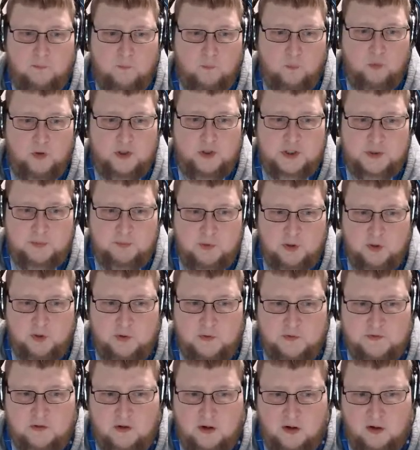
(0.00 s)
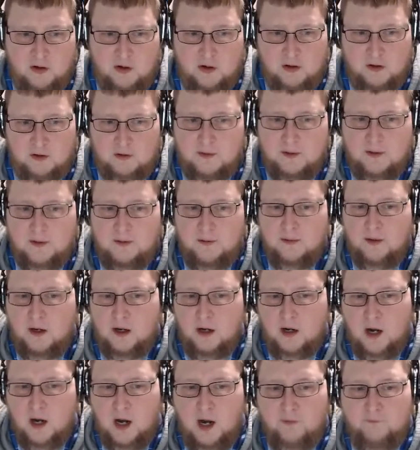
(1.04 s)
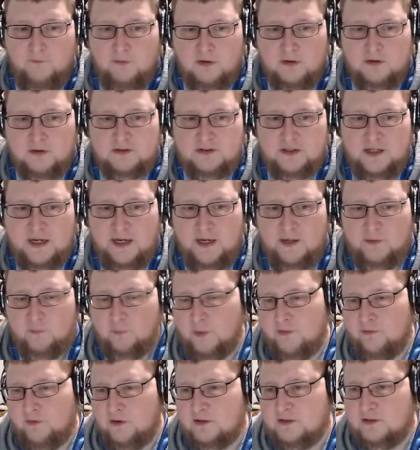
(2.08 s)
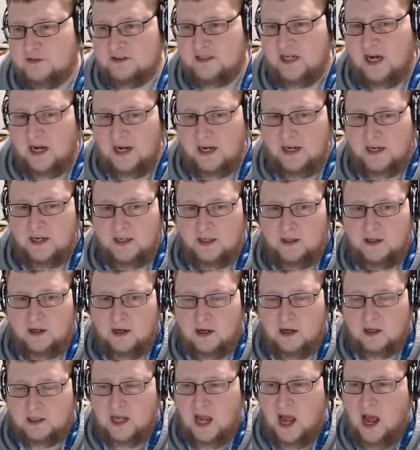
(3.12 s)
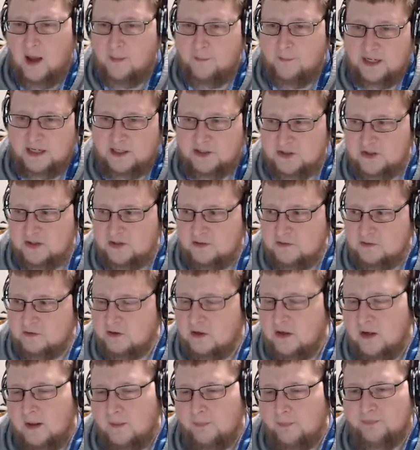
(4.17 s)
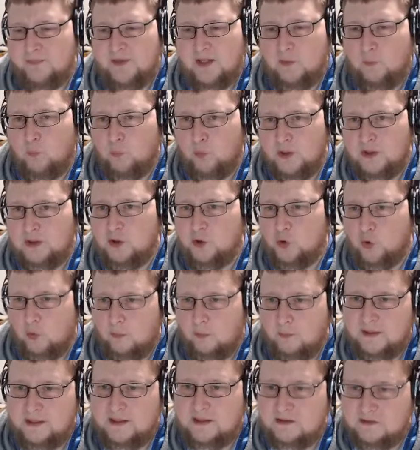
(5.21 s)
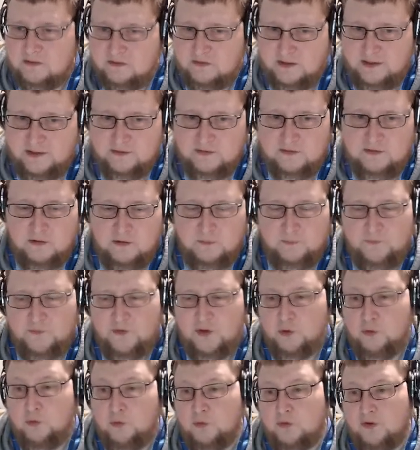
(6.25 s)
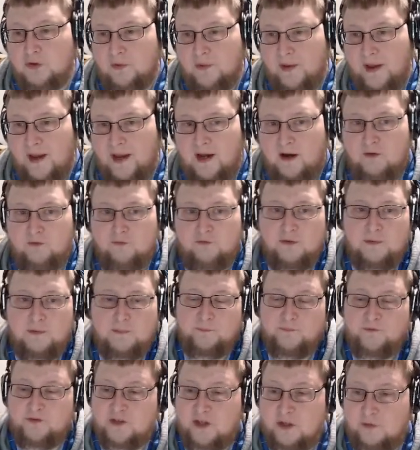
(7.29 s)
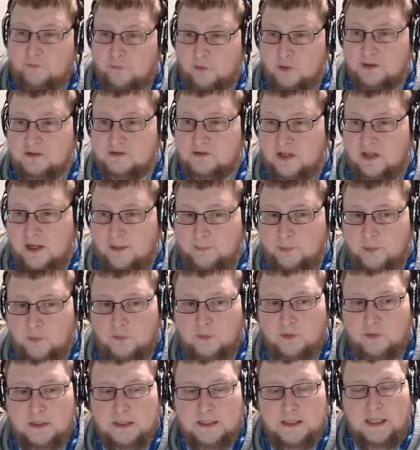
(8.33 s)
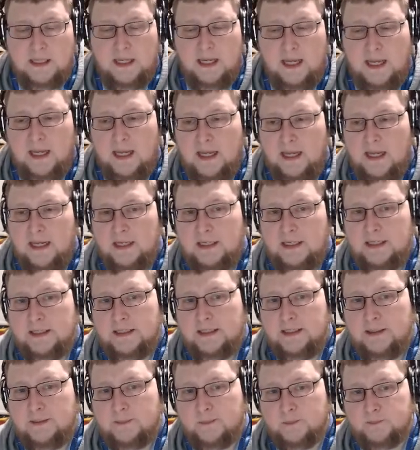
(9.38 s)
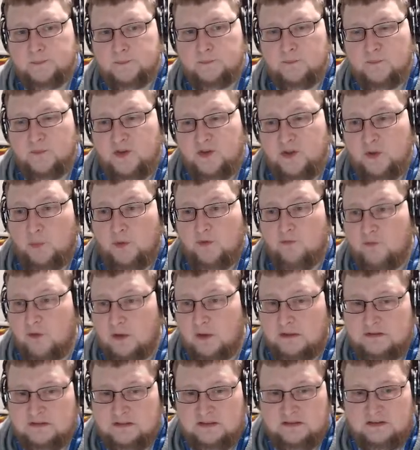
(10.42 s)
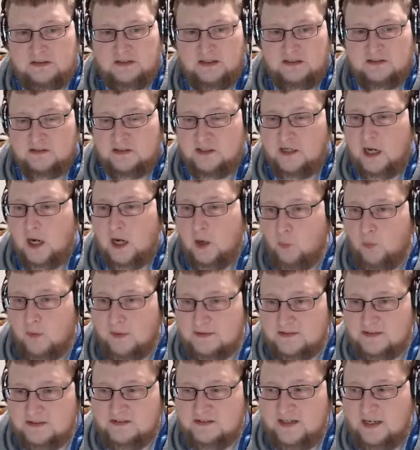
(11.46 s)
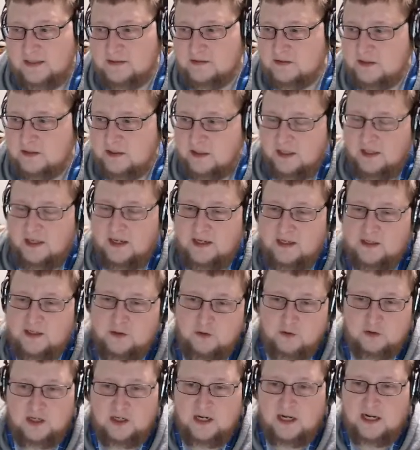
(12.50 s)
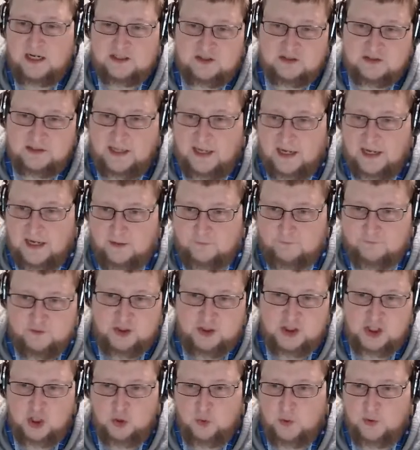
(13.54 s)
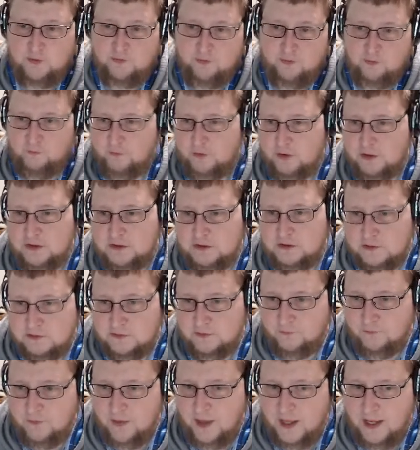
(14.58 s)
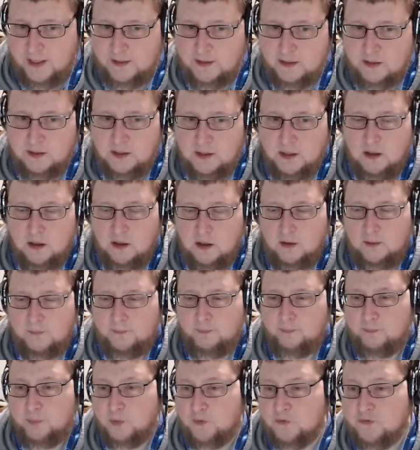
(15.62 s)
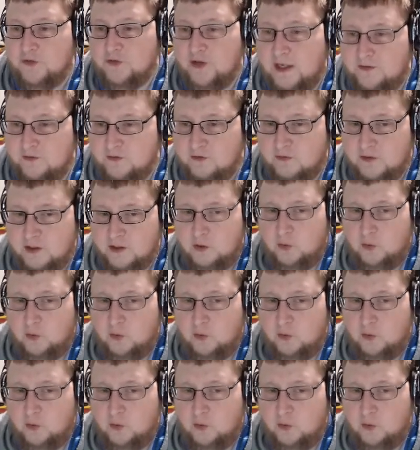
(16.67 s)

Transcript: which mules are obverse and reverse die combinations that wouldn't normally exist. So you could have, say, for example, the reverse that says not 1 cent, and you could actually have two different versions of that on both sides of the